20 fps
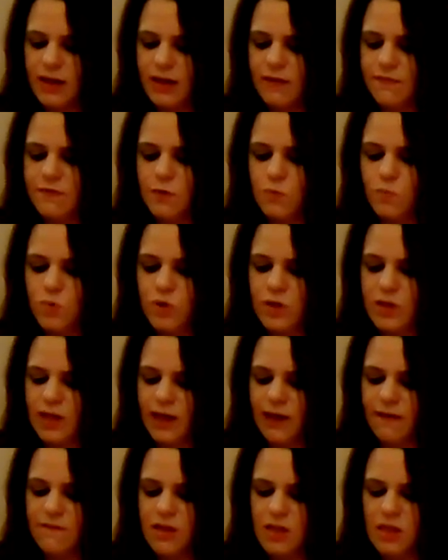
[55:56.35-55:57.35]
if it would
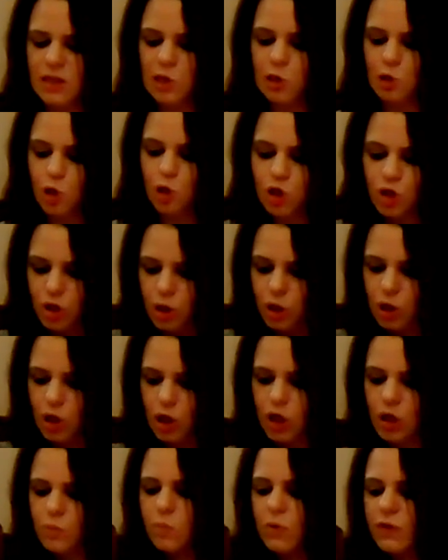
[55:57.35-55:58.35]
even look
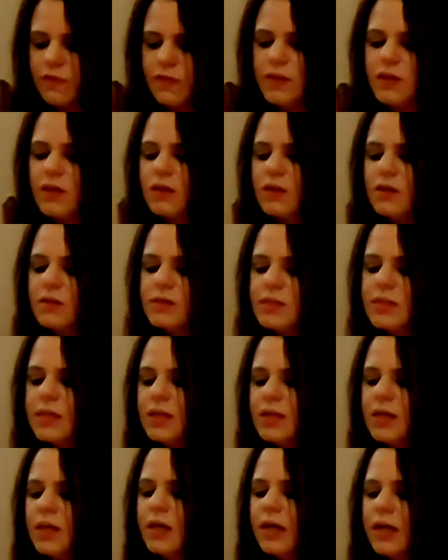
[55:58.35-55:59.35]
good with it.
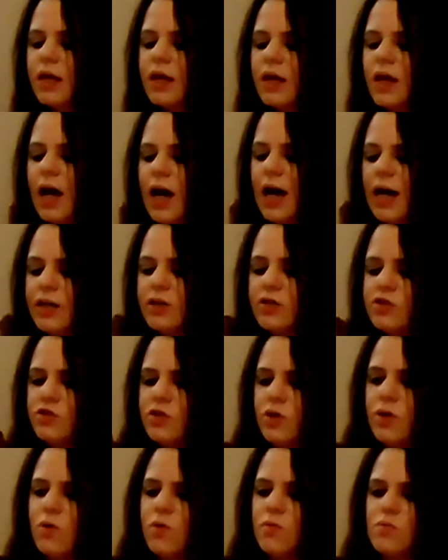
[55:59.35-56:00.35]
I
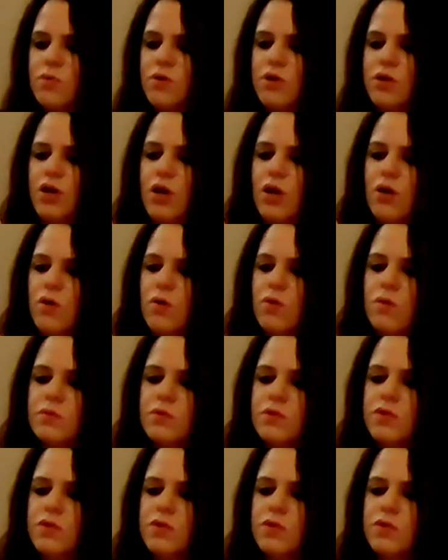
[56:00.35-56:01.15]
don't know.